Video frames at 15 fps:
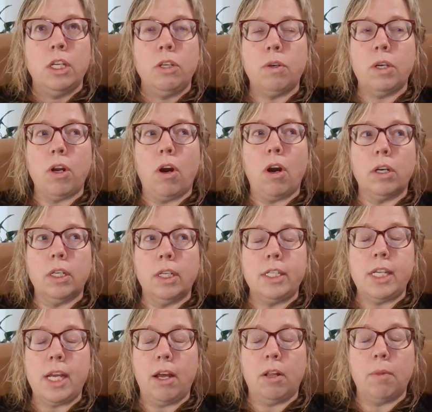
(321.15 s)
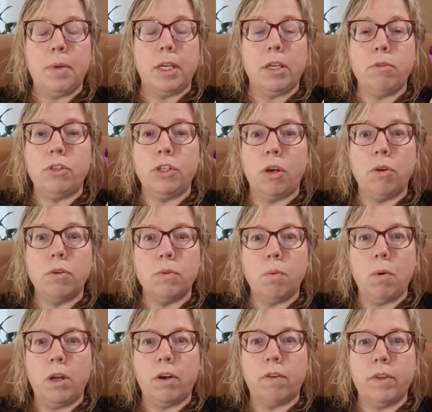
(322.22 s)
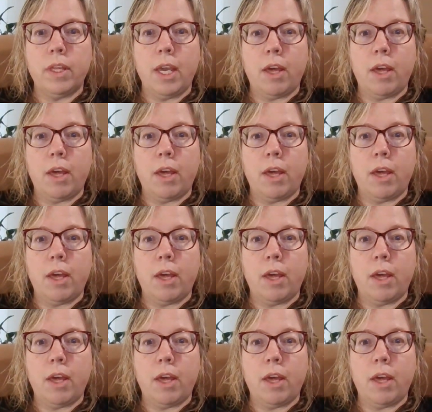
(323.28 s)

You could hardly tell, but you chose one over